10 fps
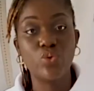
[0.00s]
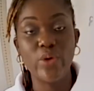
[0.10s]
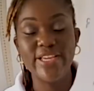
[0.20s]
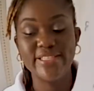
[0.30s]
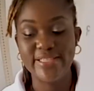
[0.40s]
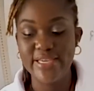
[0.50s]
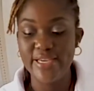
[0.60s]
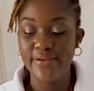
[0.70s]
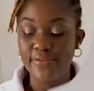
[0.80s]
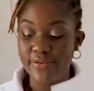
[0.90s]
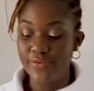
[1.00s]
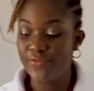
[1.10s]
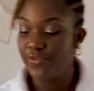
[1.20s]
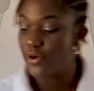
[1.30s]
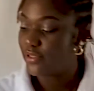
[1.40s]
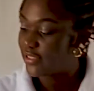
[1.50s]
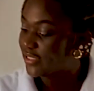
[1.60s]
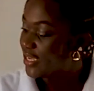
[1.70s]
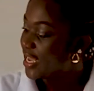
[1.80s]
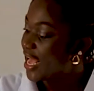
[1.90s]
20 the front,
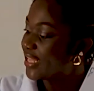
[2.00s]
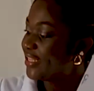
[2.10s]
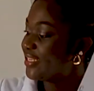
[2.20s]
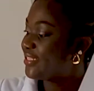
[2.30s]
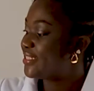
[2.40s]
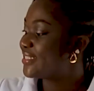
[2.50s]
and this is